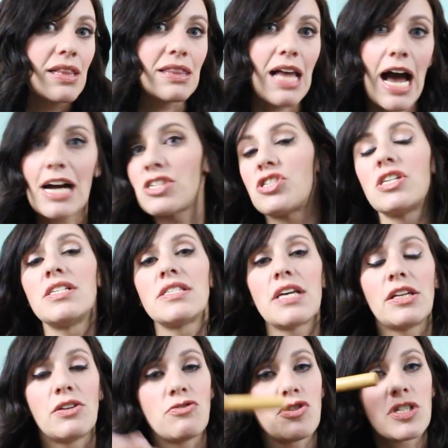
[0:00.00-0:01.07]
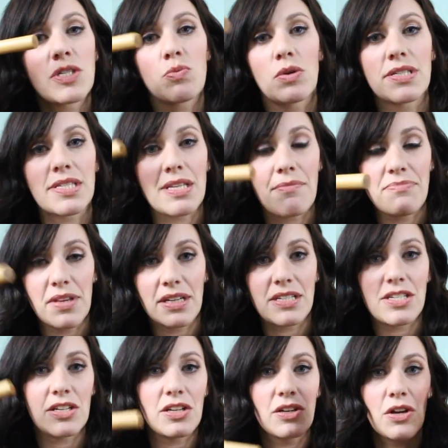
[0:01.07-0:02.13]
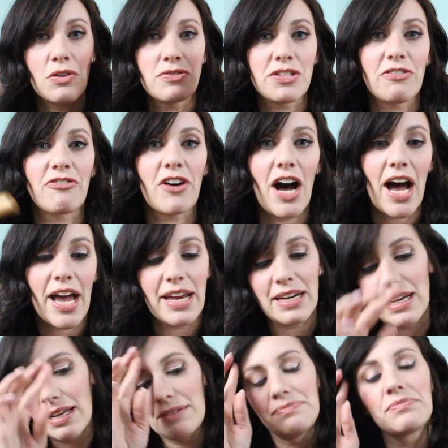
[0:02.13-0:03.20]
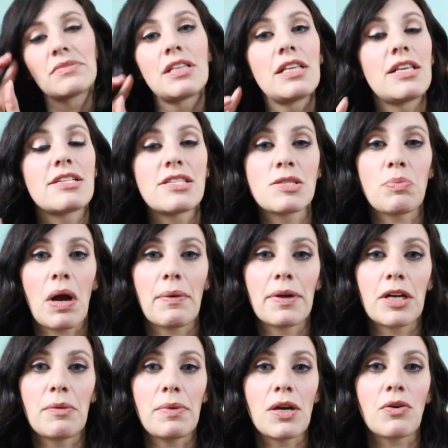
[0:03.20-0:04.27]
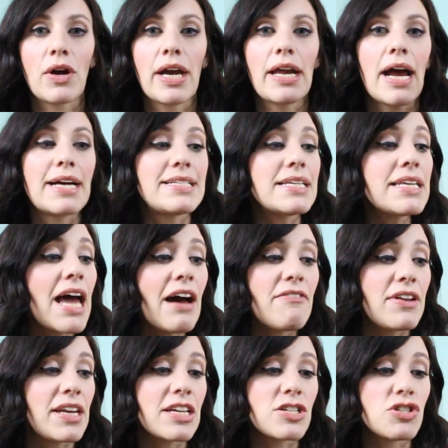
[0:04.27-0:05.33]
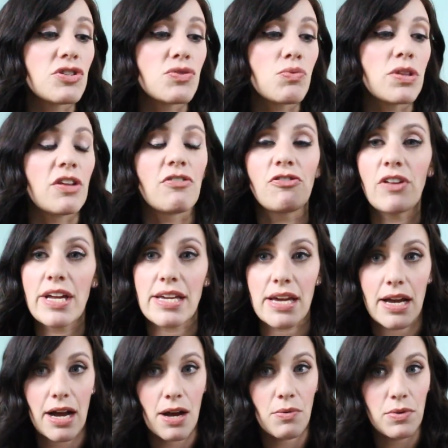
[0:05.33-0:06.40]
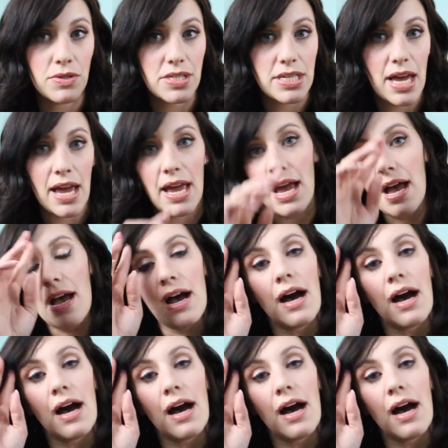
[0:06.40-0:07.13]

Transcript: lashes and you just want something to, you know, define, this is probably going to be great. I didn't have any issues with it flaking, I will say.